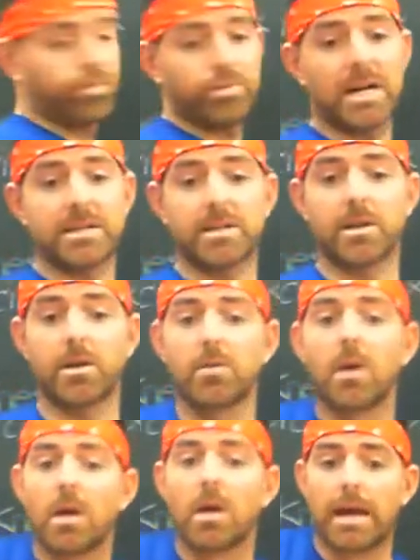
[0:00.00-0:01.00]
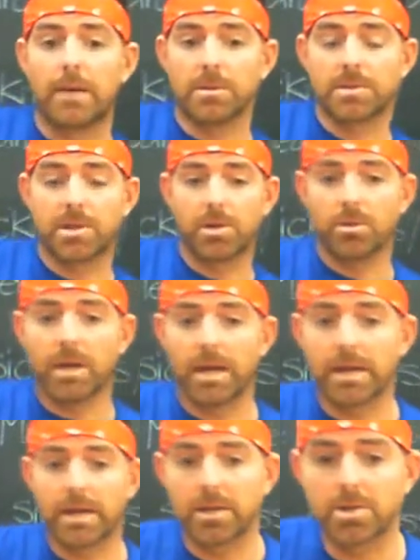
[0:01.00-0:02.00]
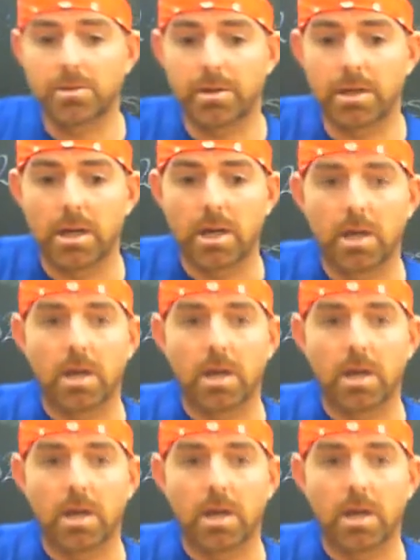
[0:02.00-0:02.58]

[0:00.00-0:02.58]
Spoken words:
I don't know. How else can you get an injury?